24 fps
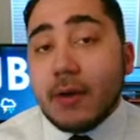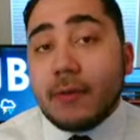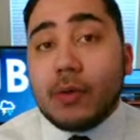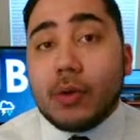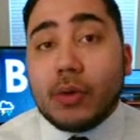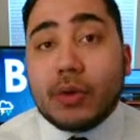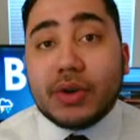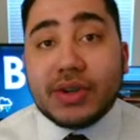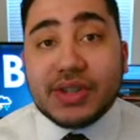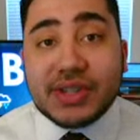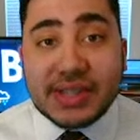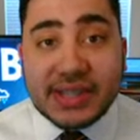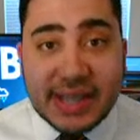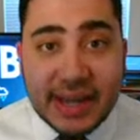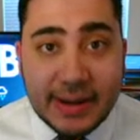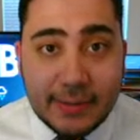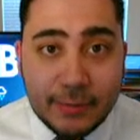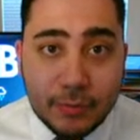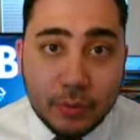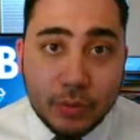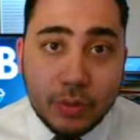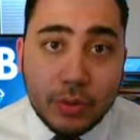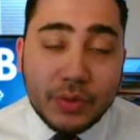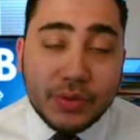for
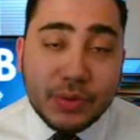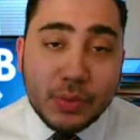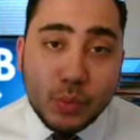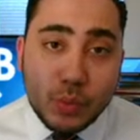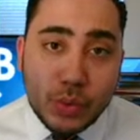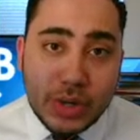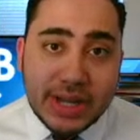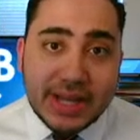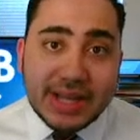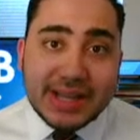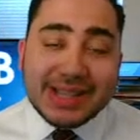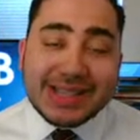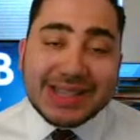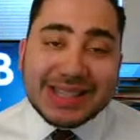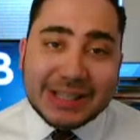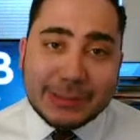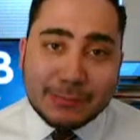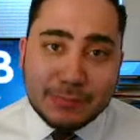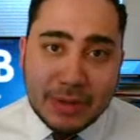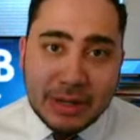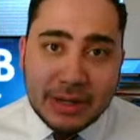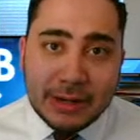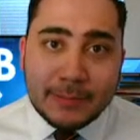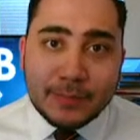several weak
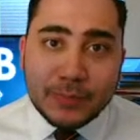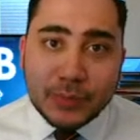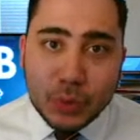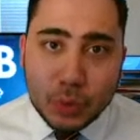spin-up